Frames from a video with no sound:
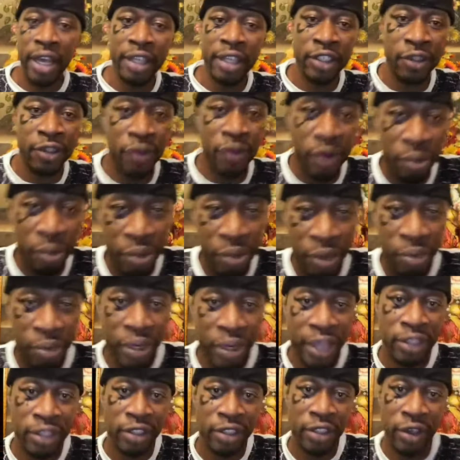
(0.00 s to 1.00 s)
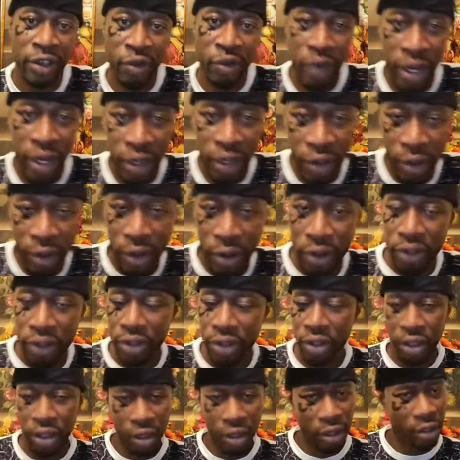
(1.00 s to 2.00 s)
Yes, for the people that's in the credit
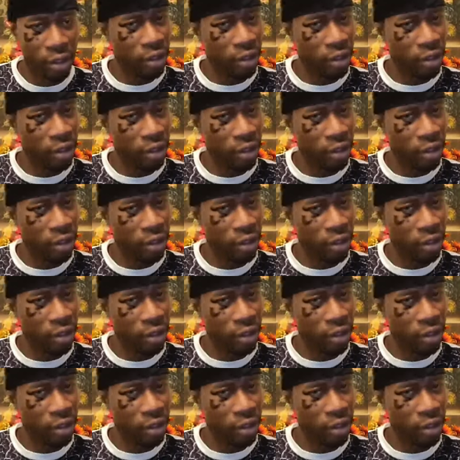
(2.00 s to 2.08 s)
course,